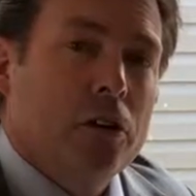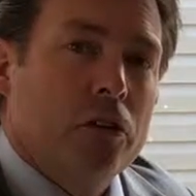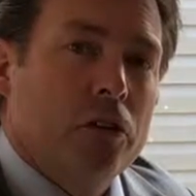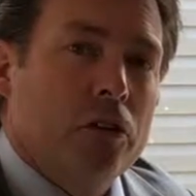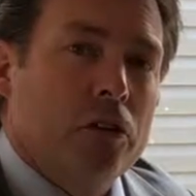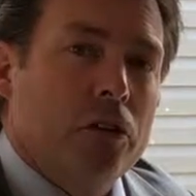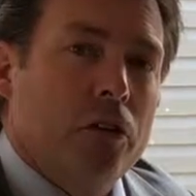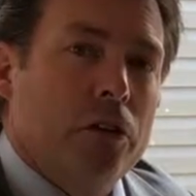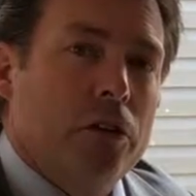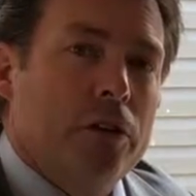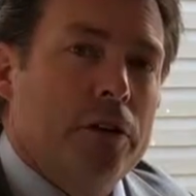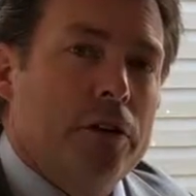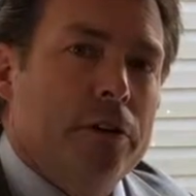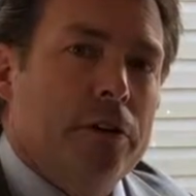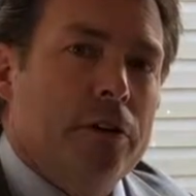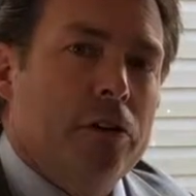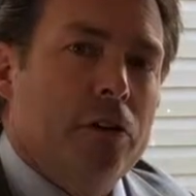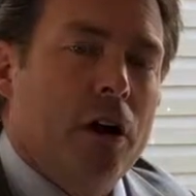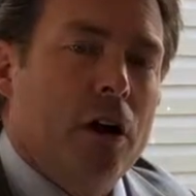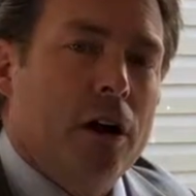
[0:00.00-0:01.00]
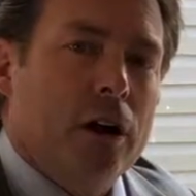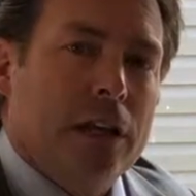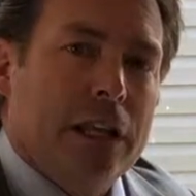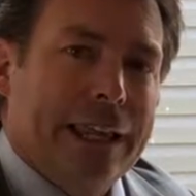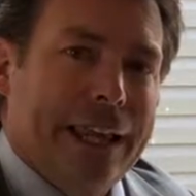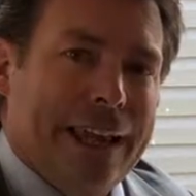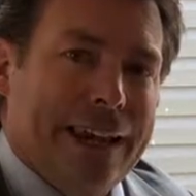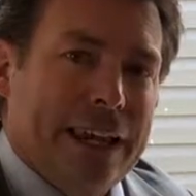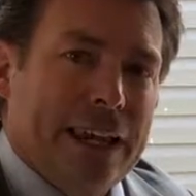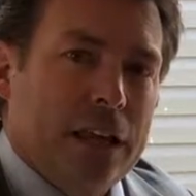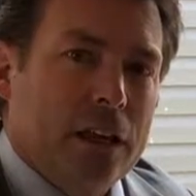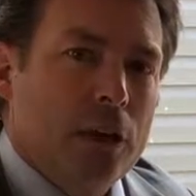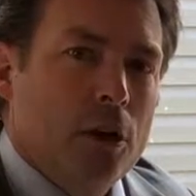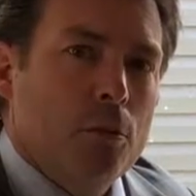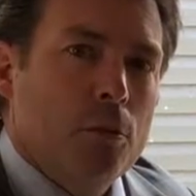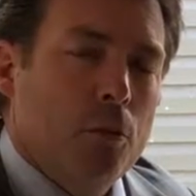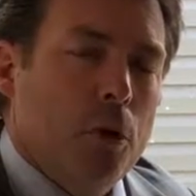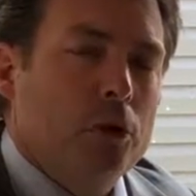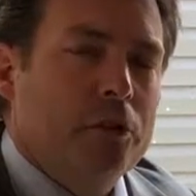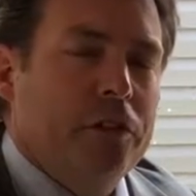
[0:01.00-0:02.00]
So there is hardly any
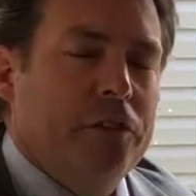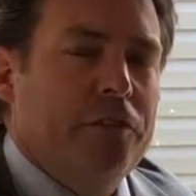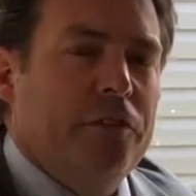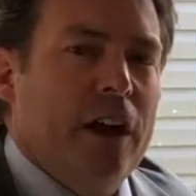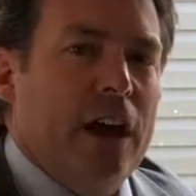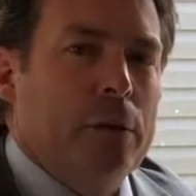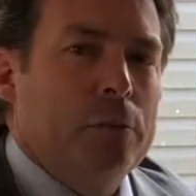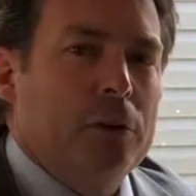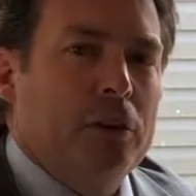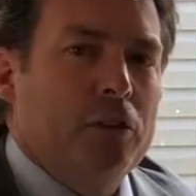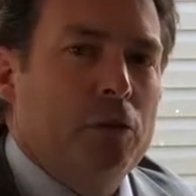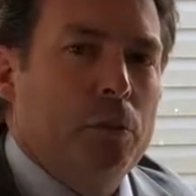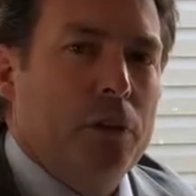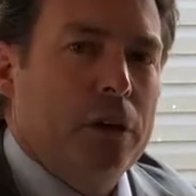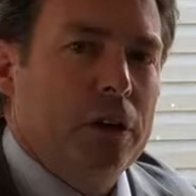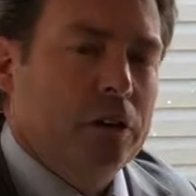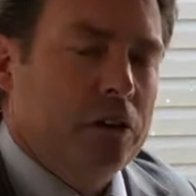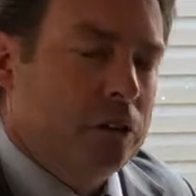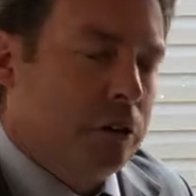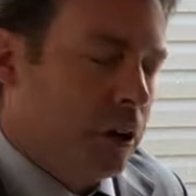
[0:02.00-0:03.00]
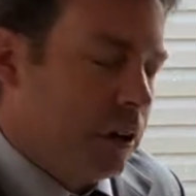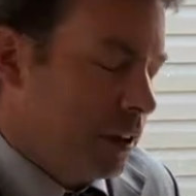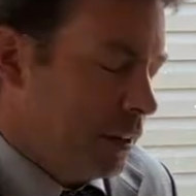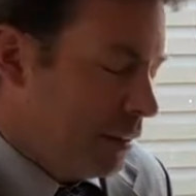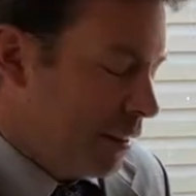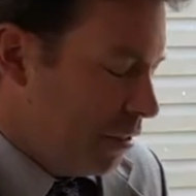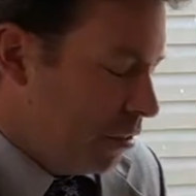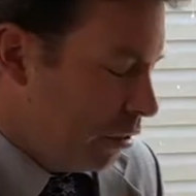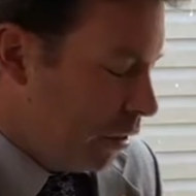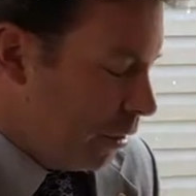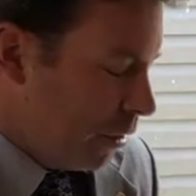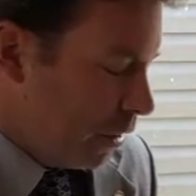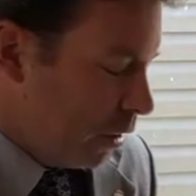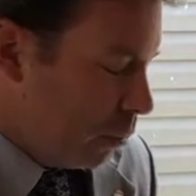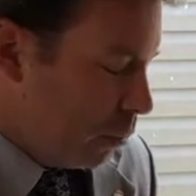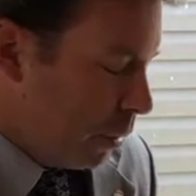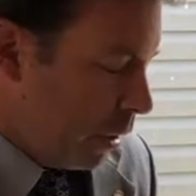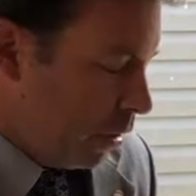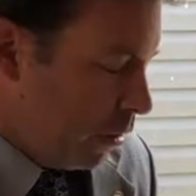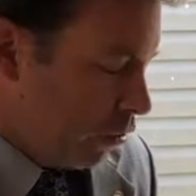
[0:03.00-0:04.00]
multifamilies being started this year in
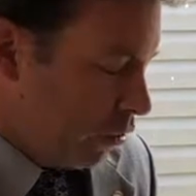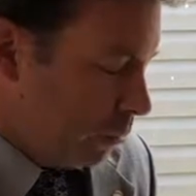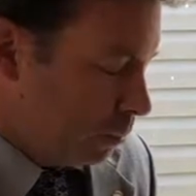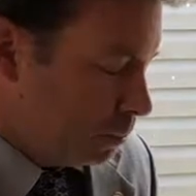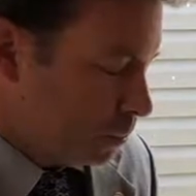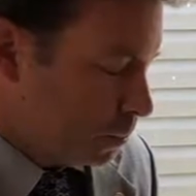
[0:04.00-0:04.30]
comparison.